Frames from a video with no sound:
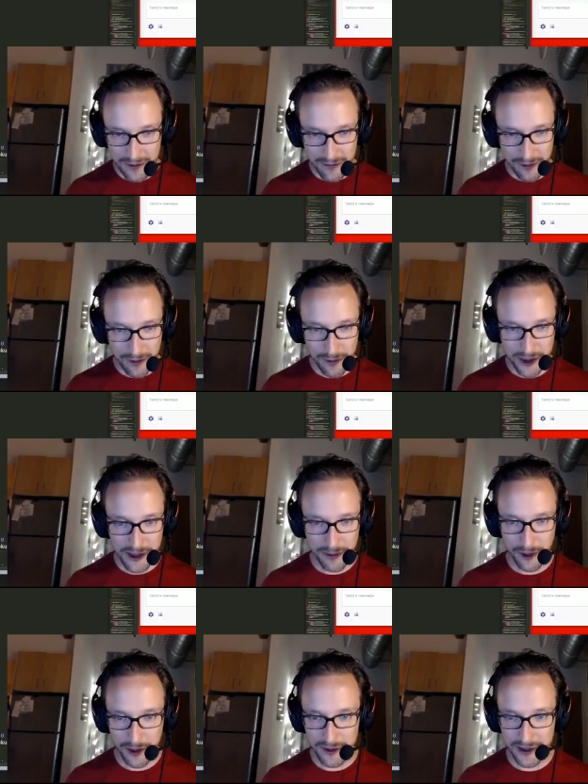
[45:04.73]
Room widget
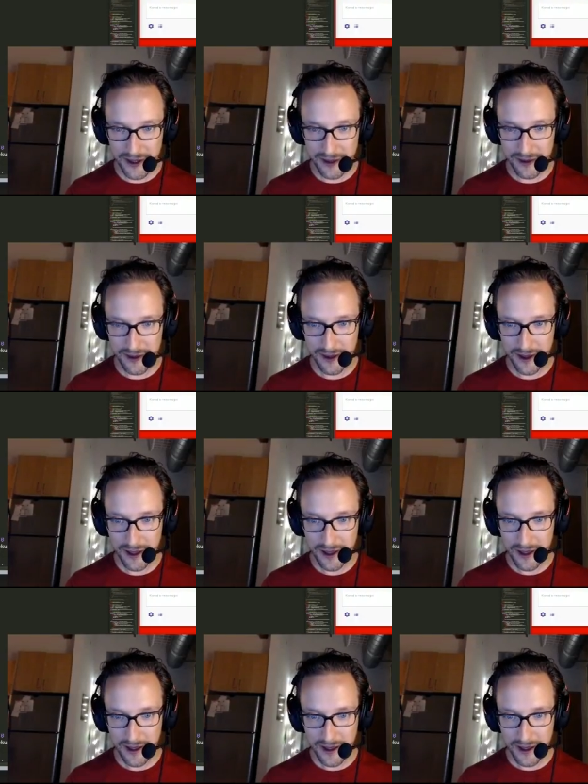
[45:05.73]
102.
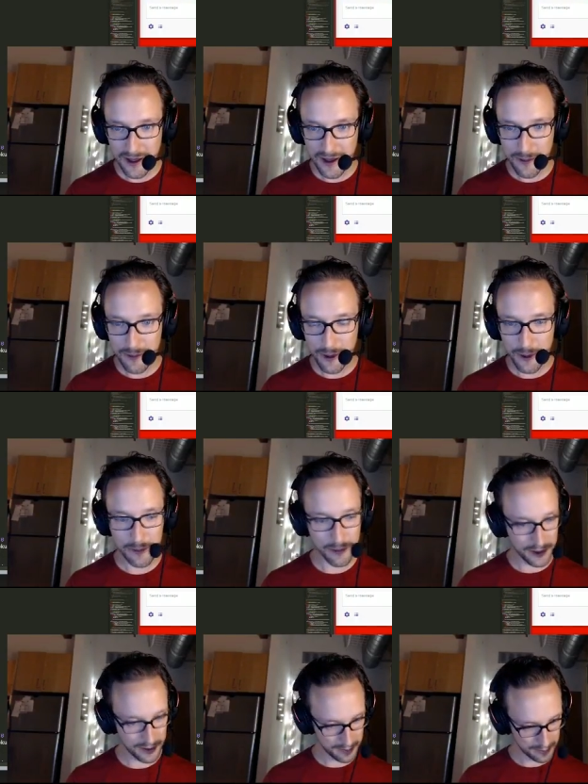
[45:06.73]

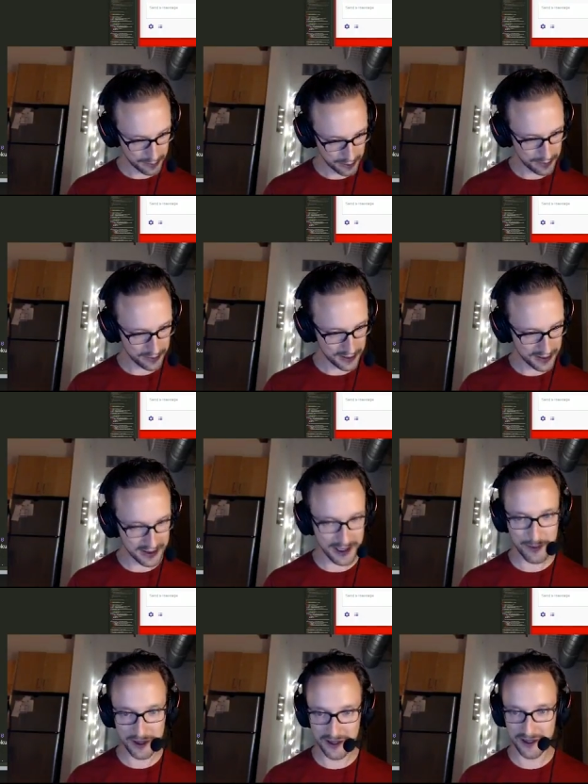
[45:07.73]
Room blueprint
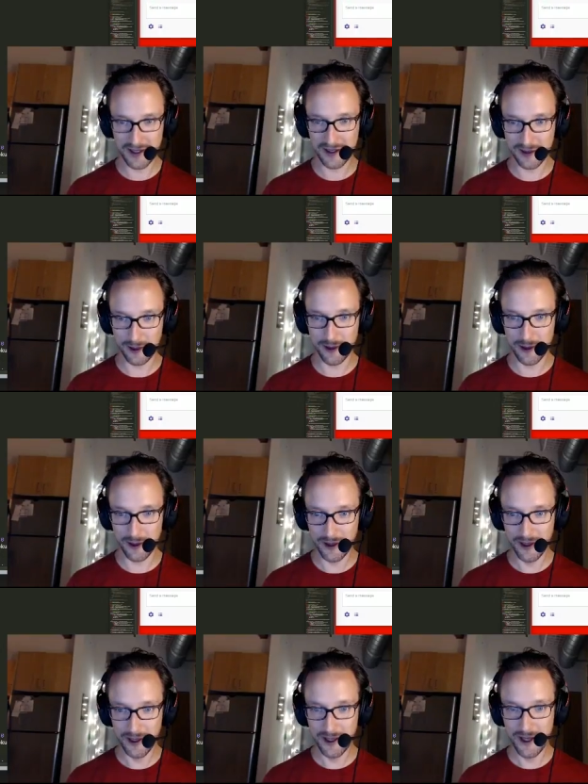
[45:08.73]
attempting to index local.
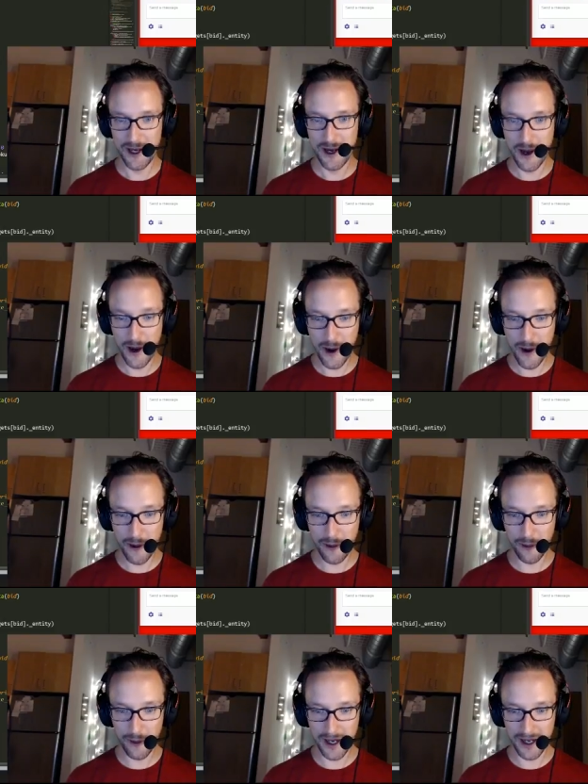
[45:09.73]
No
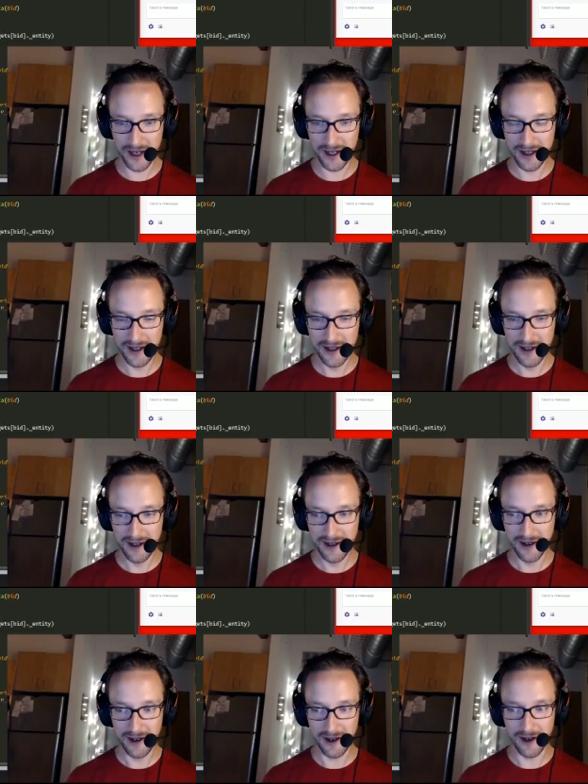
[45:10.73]
way.
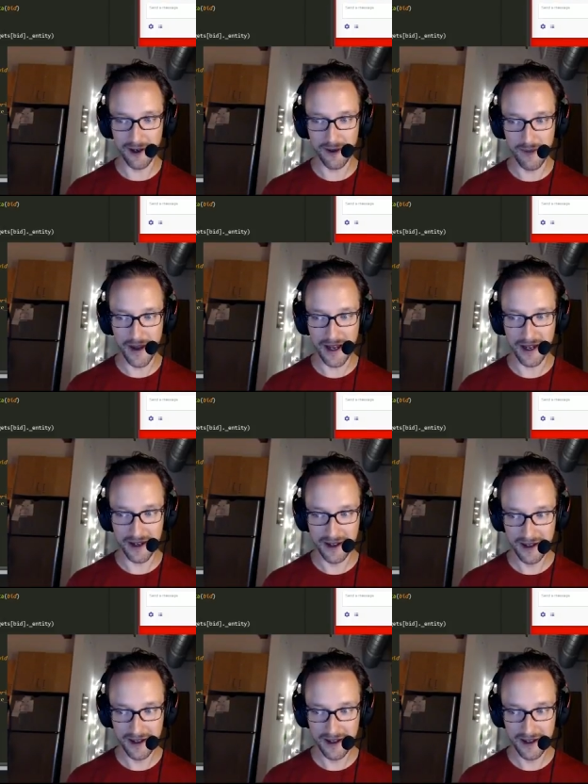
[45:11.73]
Oh, man.